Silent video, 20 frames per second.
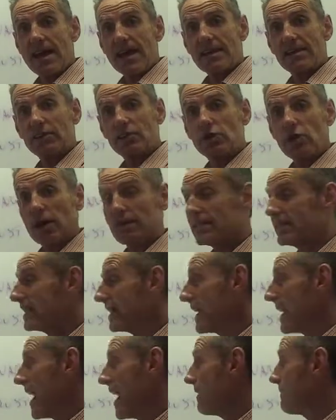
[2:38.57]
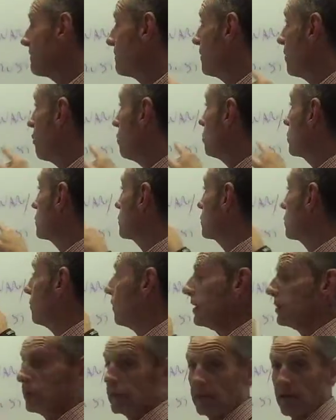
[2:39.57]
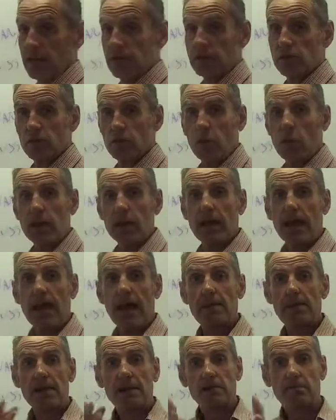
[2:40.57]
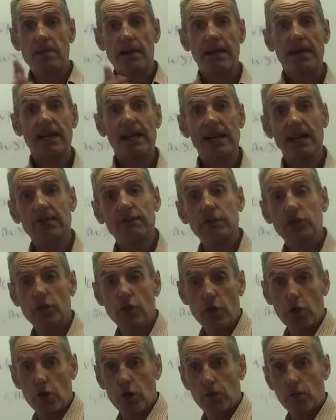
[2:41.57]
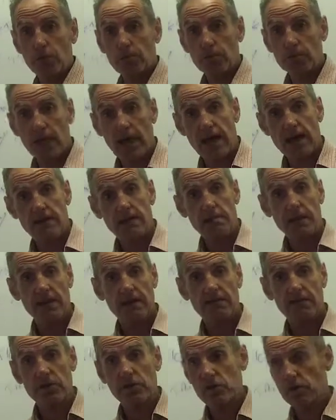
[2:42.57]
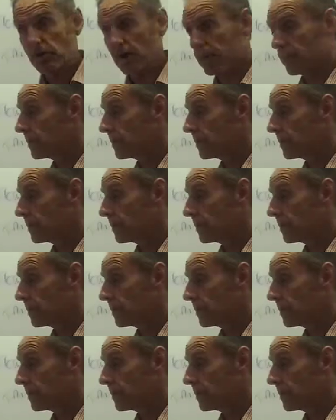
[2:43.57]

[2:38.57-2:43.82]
the trustee had full discretion as to how much money to give to you, the beneficiary.